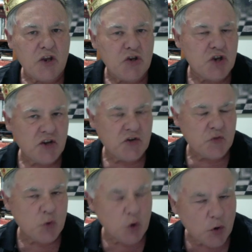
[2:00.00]
chess
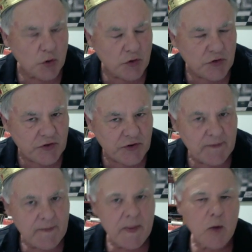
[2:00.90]
rules,
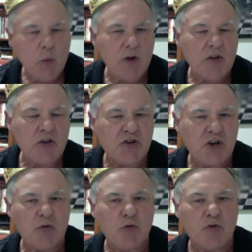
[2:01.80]
one of the
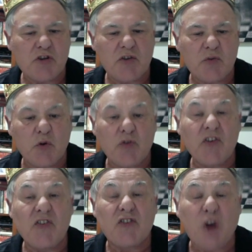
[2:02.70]
general chess rules
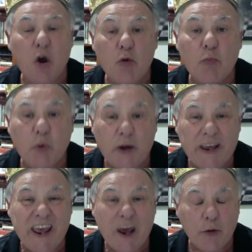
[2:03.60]
is don't
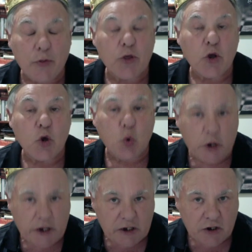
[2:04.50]
bring out the
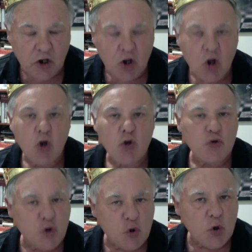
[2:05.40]
queen
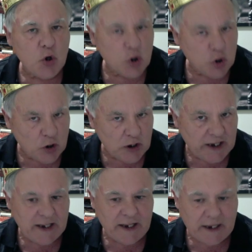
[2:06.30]
too
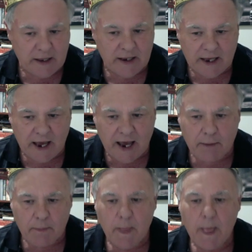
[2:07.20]
early in the
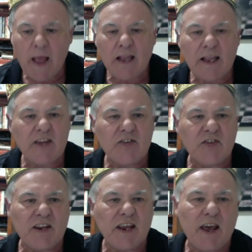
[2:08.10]
game. Let's
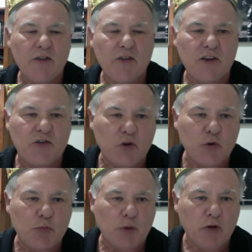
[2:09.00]
see how these two
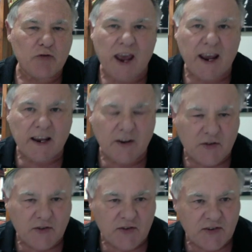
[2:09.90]

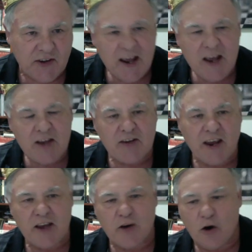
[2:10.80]
protagonists
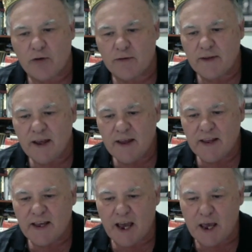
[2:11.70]
take on the
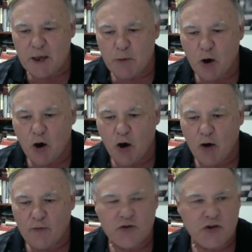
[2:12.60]
game
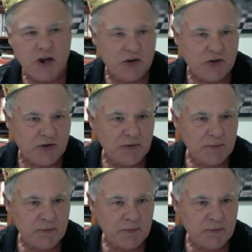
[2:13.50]
of chess.